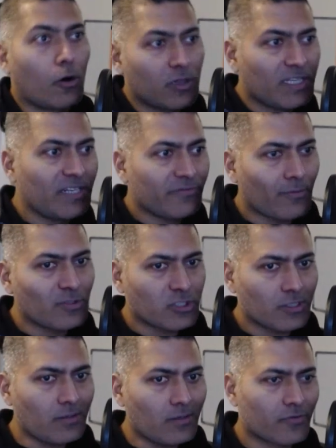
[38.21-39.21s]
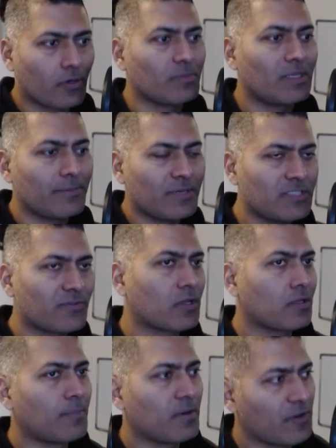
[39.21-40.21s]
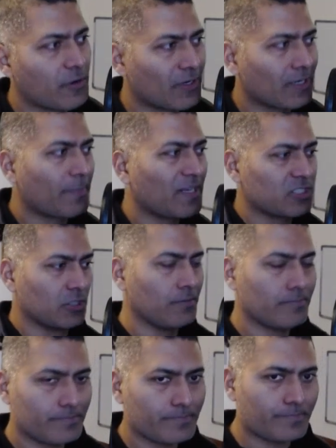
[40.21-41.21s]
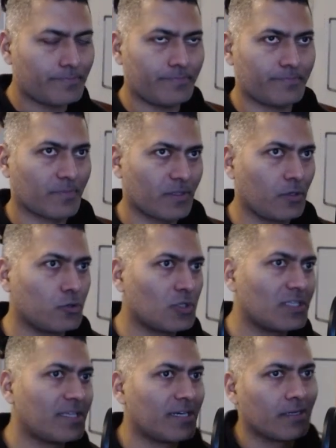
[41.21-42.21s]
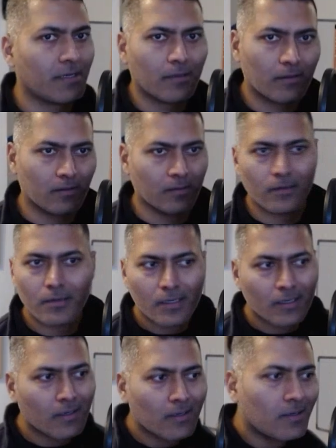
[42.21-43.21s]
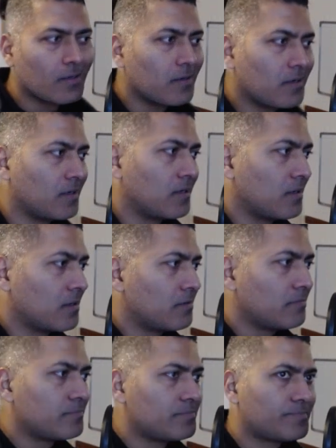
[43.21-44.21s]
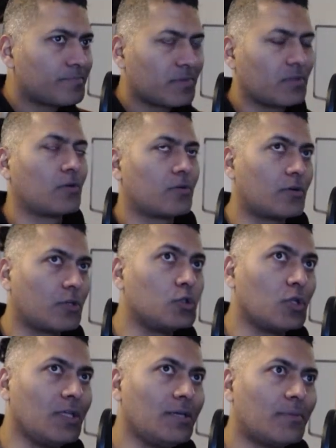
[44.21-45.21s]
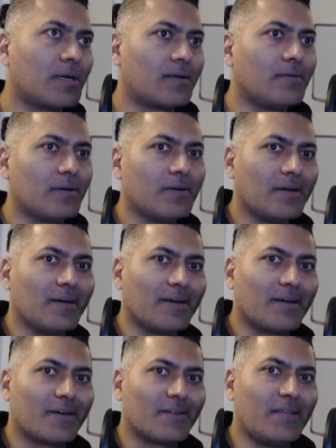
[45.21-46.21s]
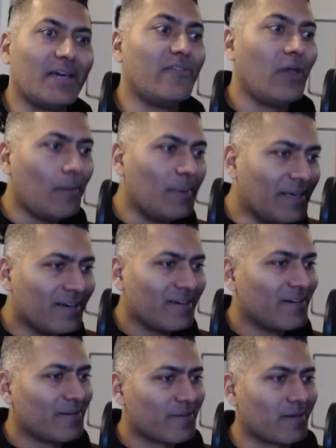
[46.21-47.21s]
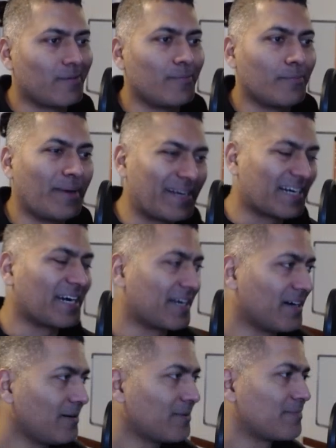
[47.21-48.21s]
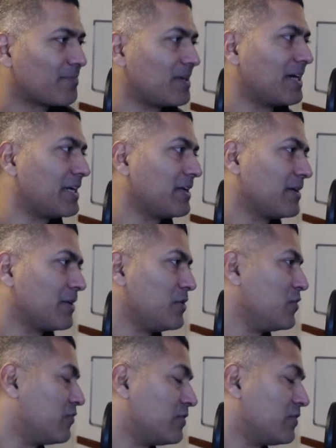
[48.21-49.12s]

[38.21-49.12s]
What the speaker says: all the information from the image. For example, when you take a picture, usually there is not usually, but there will be some metadata that